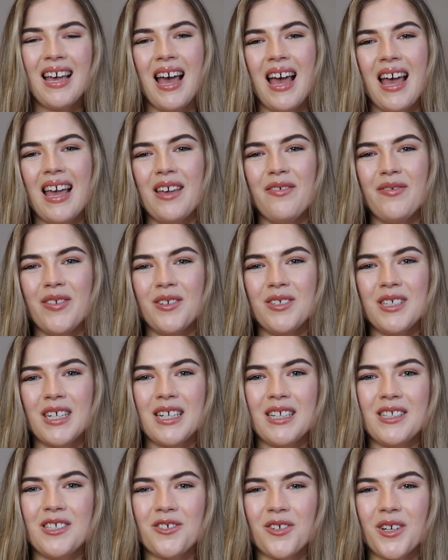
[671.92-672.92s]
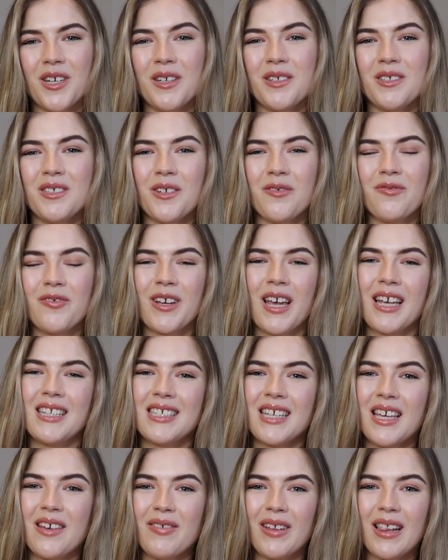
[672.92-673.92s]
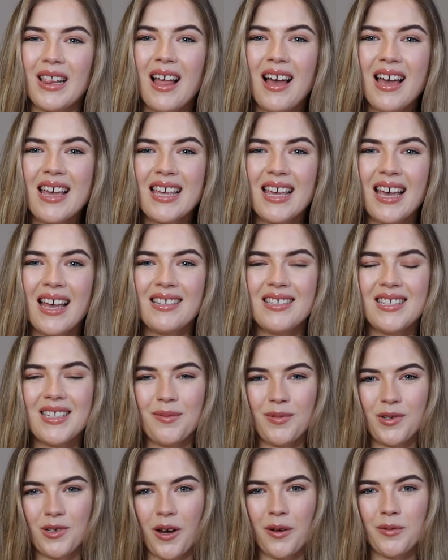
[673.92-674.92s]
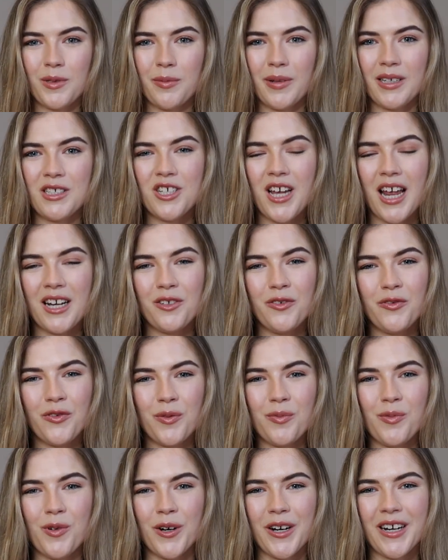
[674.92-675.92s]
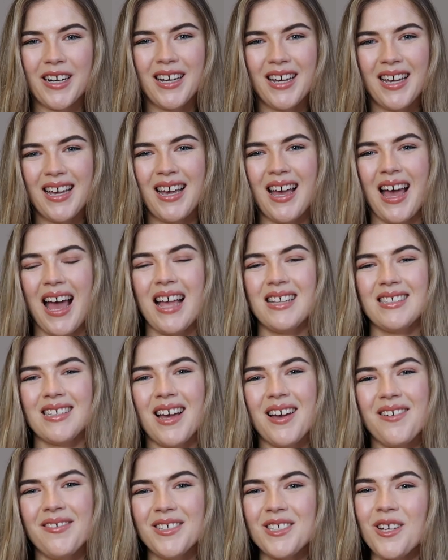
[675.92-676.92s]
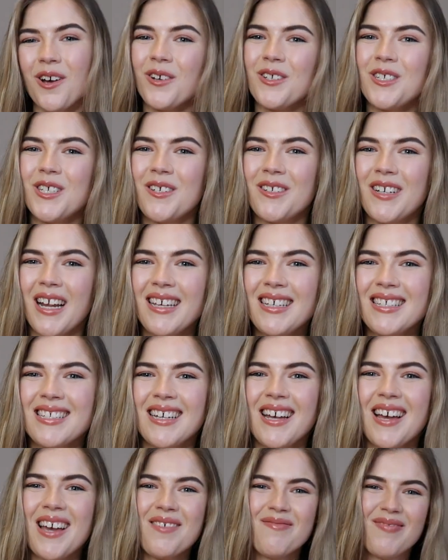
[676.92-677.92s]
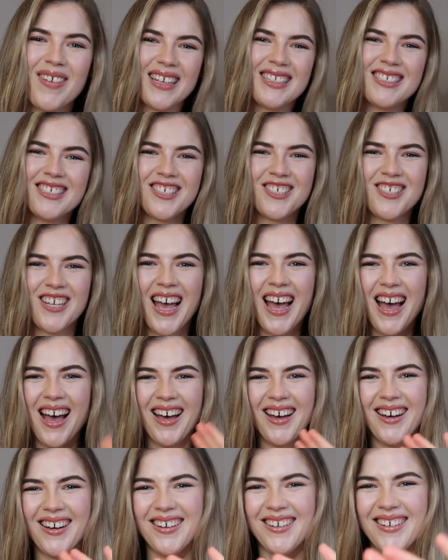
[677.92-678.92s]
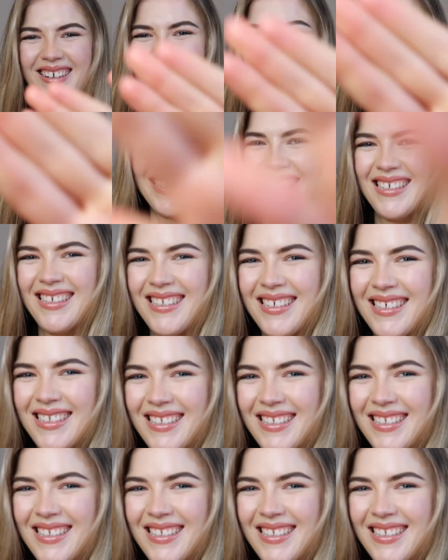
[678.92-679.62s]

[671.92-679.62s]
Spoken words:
If you did enjoy, don't forget to give a like and subscribe to my channel for more. And I will talk to you next time. Ciao!